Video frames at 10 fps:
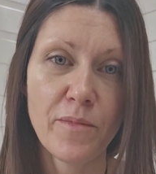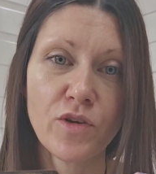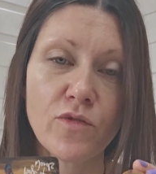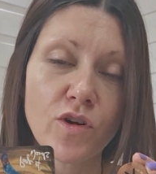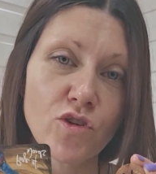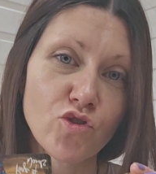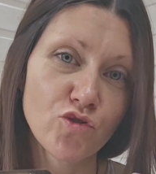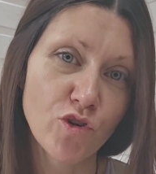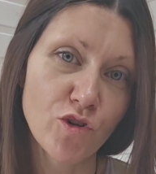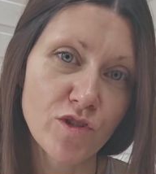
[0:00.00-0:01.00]
You've got to
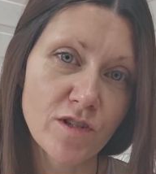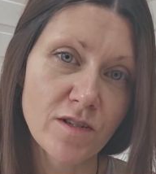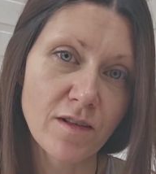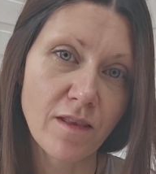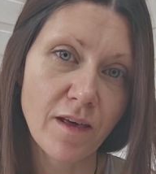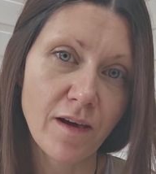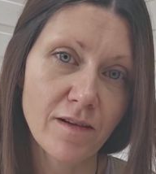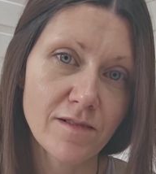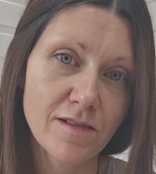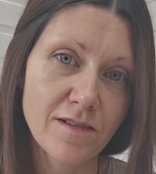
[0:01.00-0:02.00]
trust
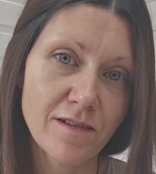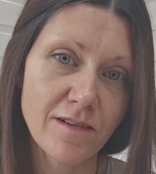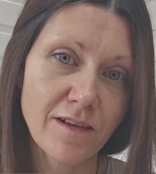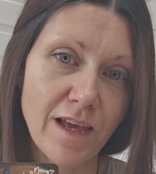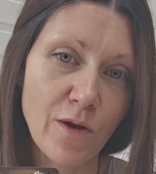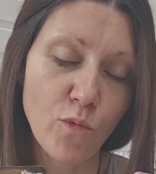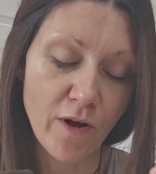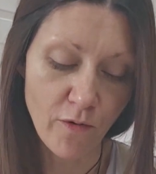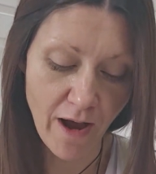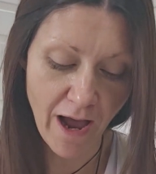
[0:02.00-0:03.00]
that it
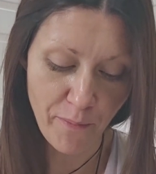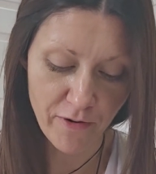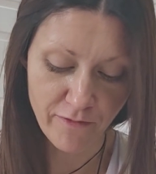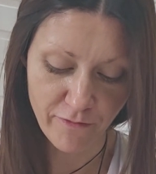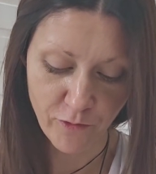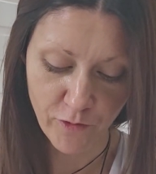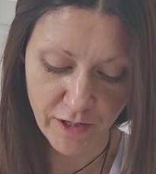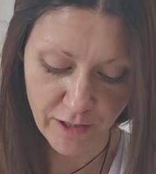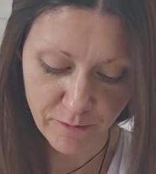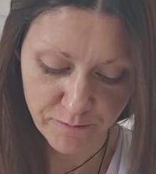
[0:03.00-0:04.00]
will happen for
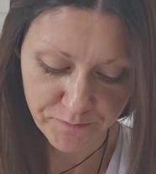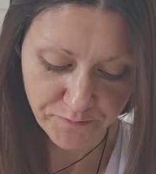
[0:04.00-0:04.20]
you.